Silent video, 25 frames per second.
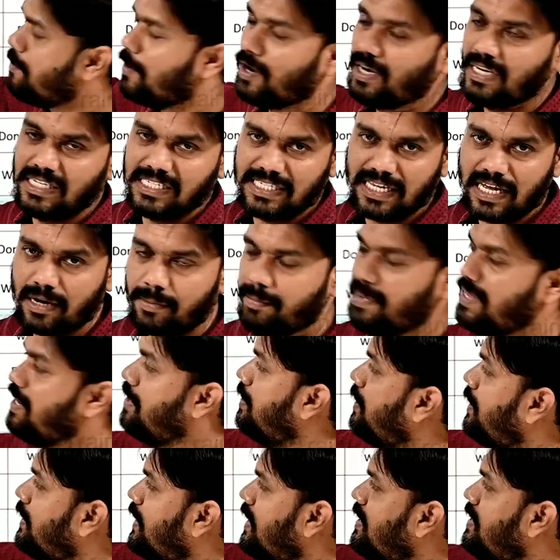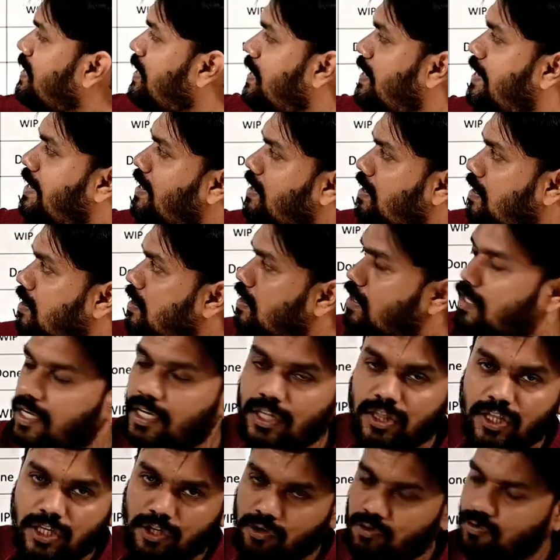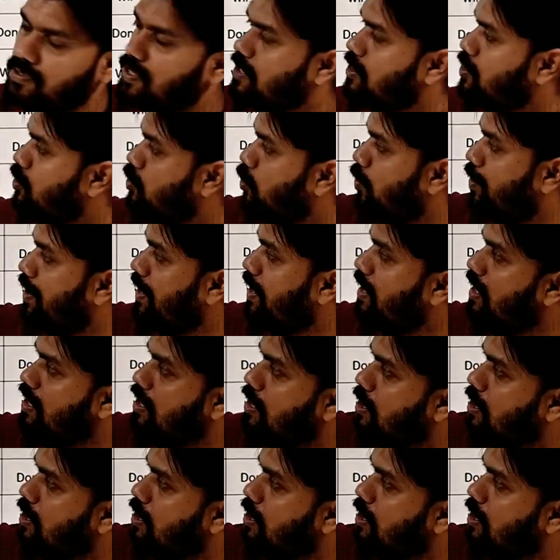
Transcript: points are being written here in the user story,